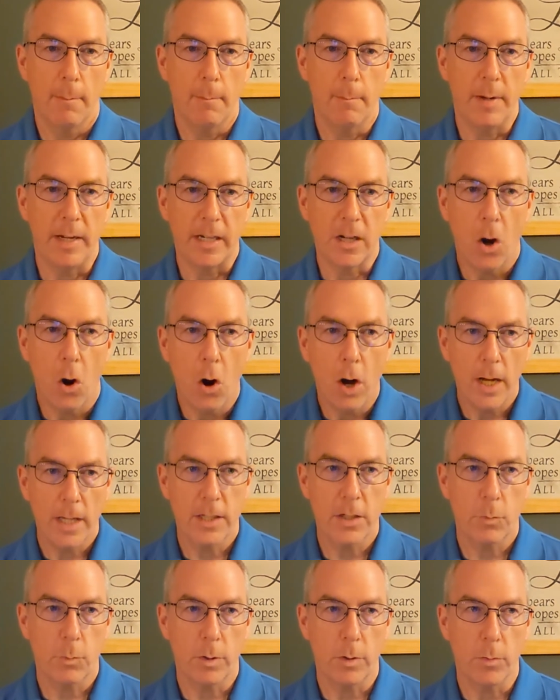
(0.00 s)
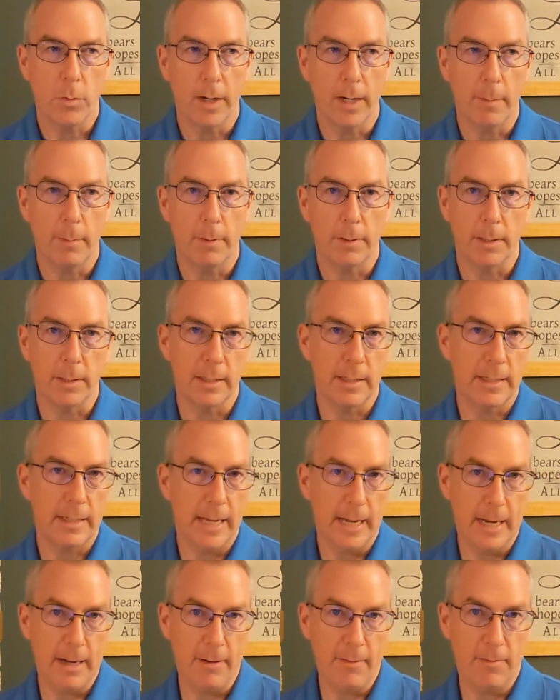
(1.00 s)
because we were able to
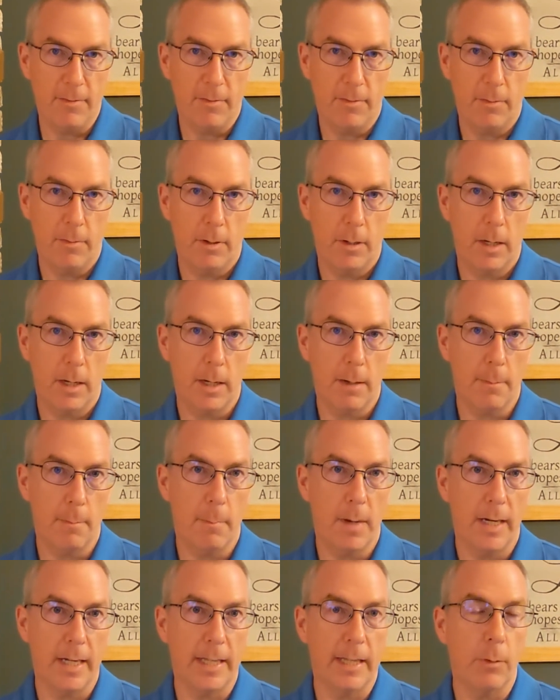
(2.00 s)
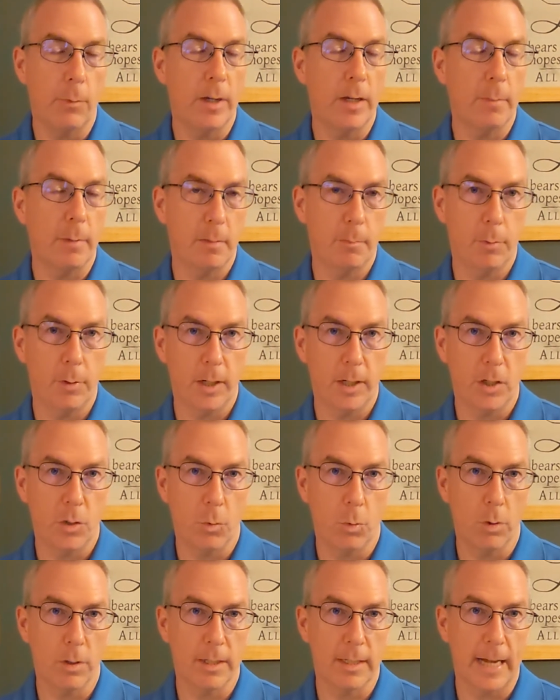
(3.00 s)
save money that we had been putting
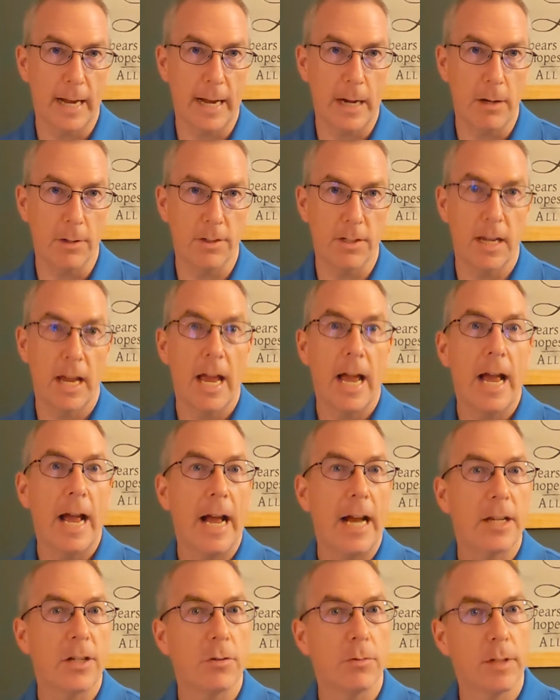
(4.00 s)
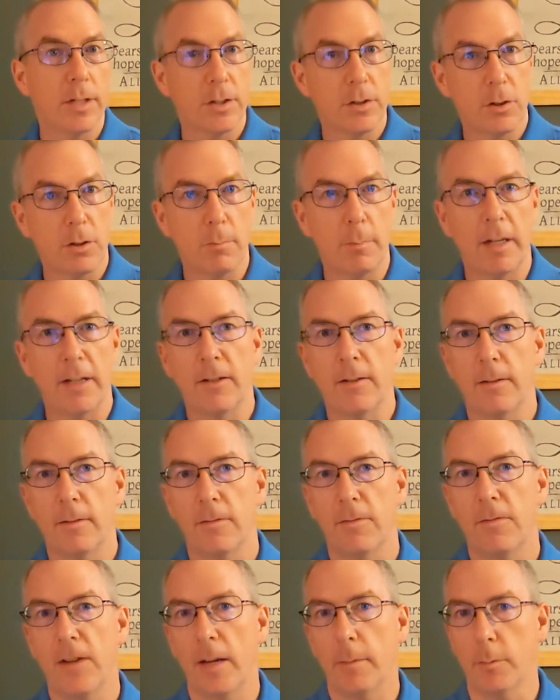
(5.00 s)
towards the house. As a result, my
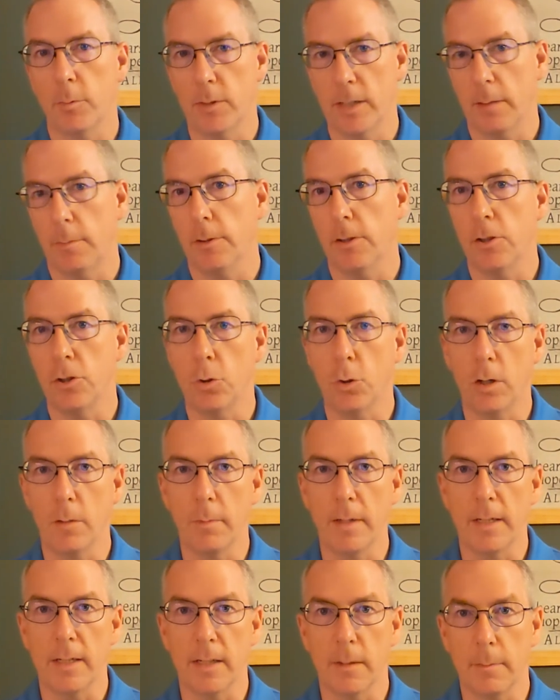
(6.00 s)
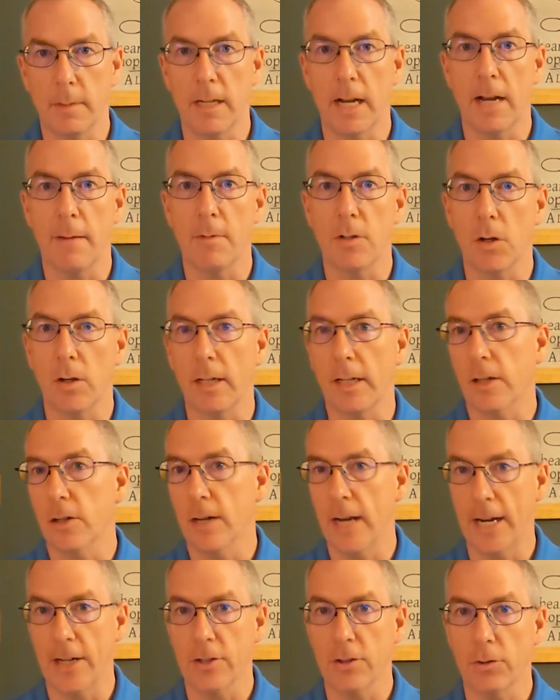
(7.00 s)
family was able to join me sometimes on
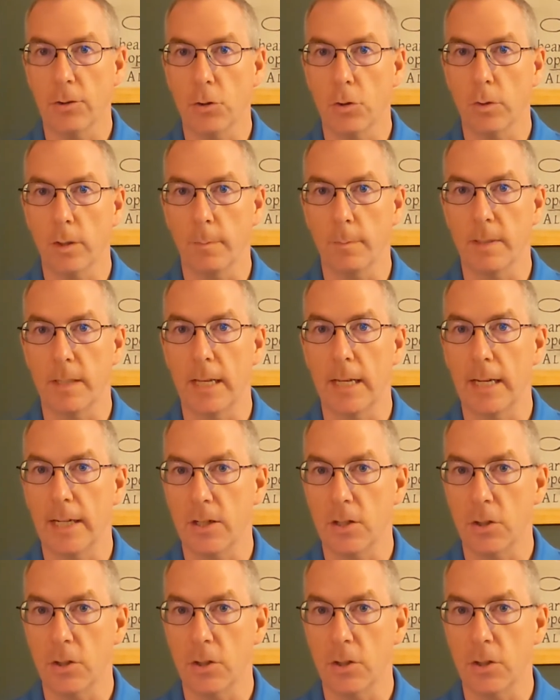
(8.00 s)
international trips that I